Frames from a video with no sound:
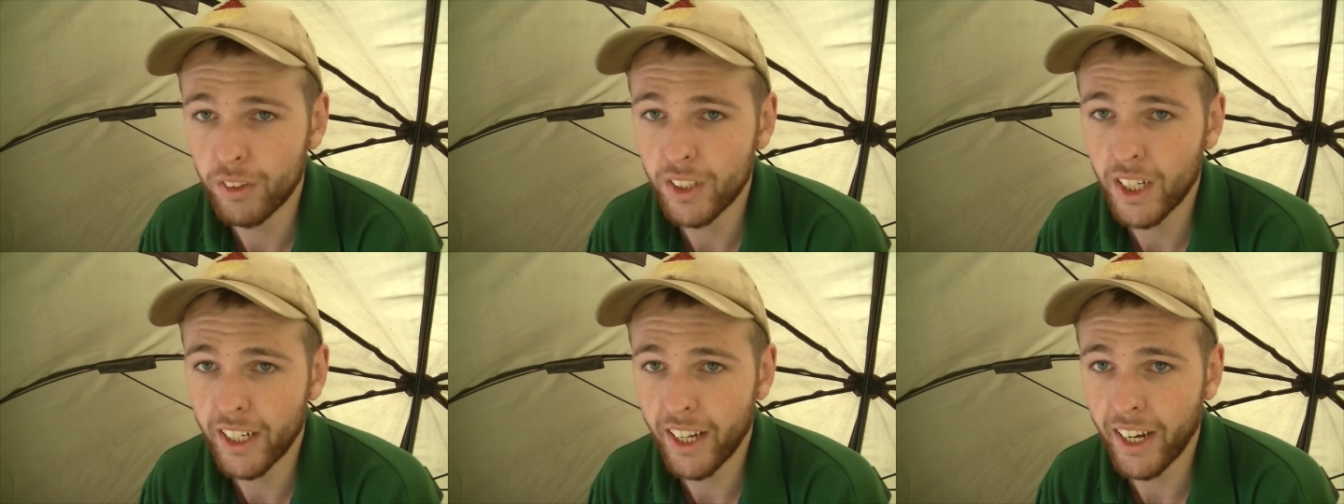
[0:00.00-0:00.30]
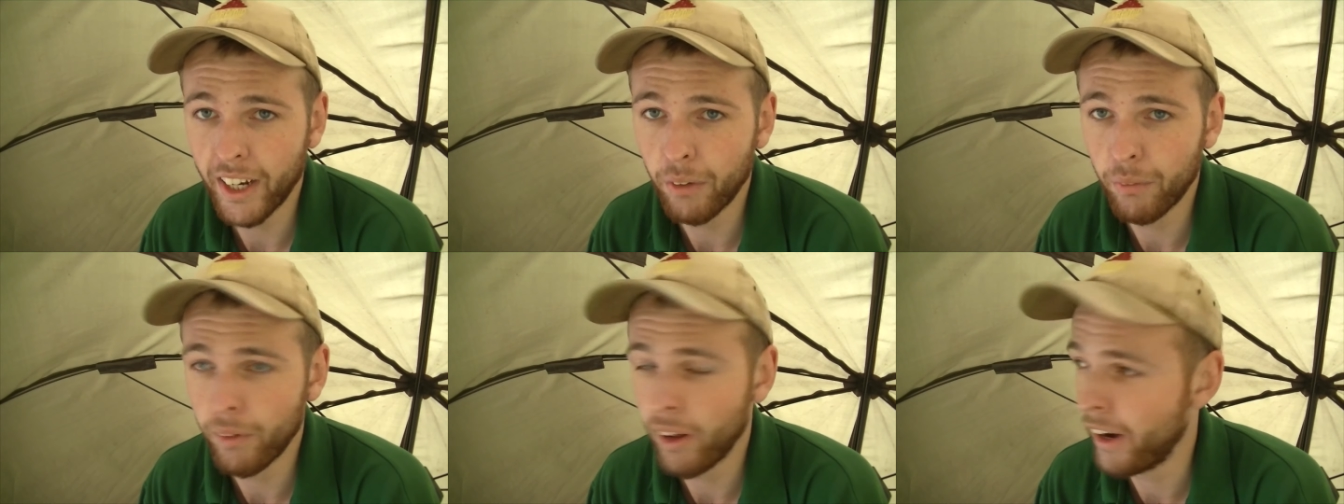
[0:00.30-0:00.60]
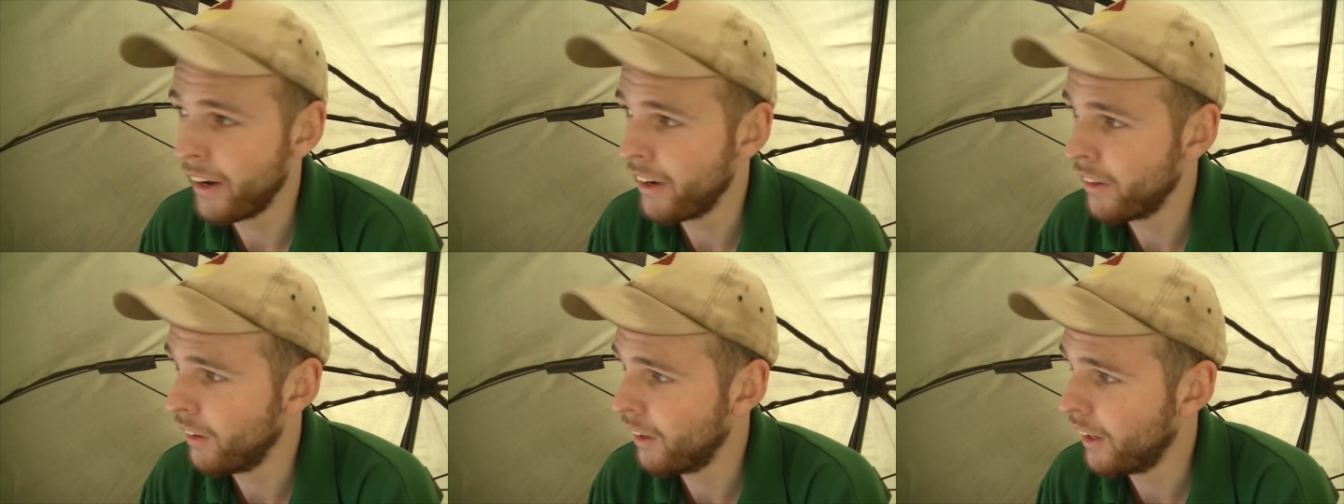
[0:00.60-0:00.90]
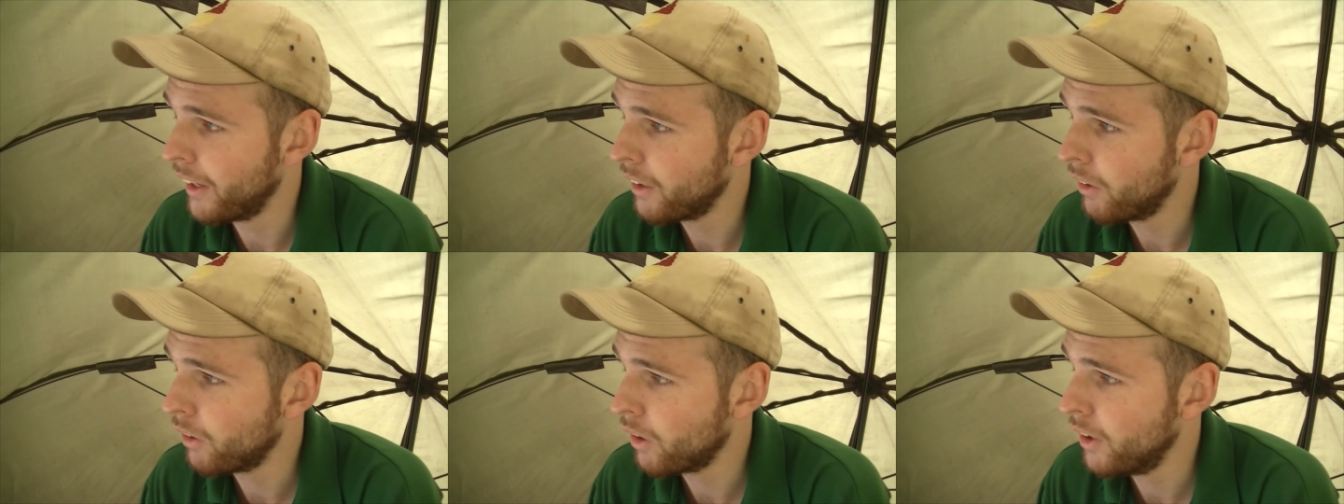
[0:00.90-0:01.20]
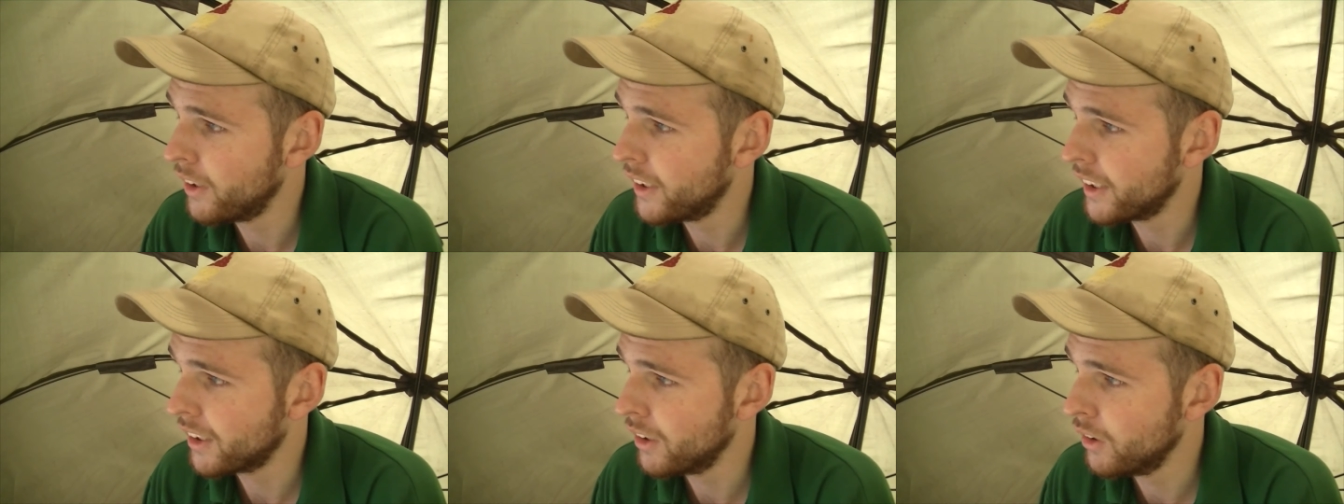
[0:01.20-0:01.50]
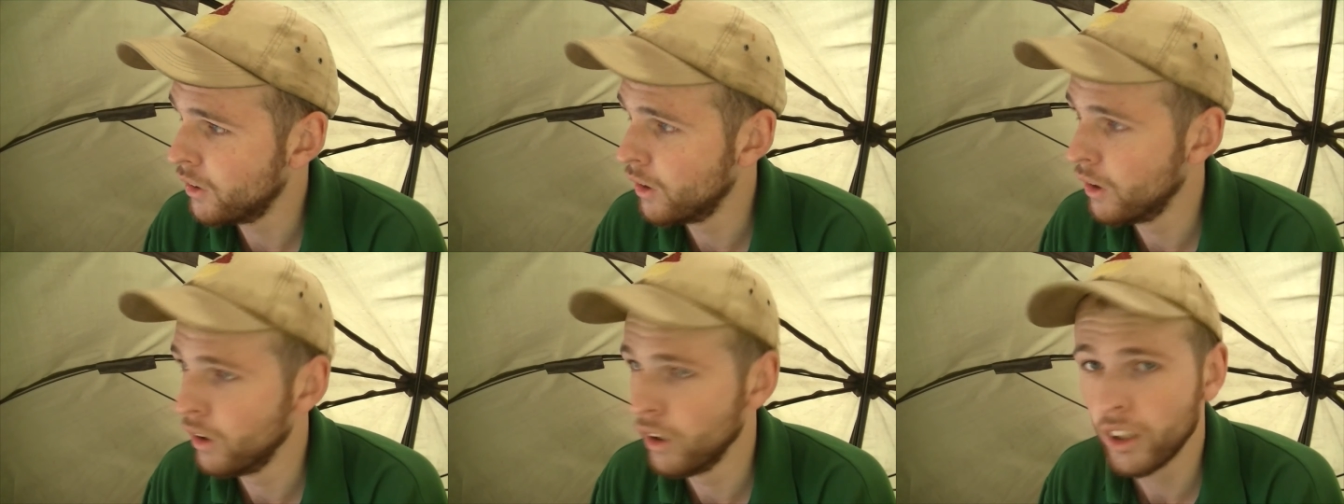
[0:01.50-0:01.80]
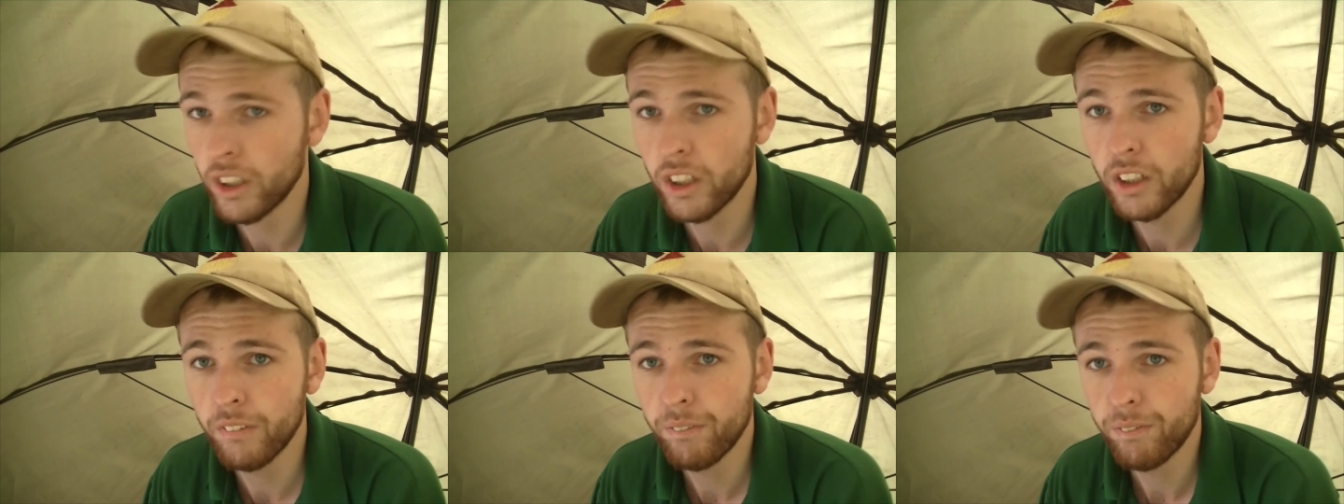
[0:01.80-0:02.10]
had 8 up that end of the lake, I'll go take another look.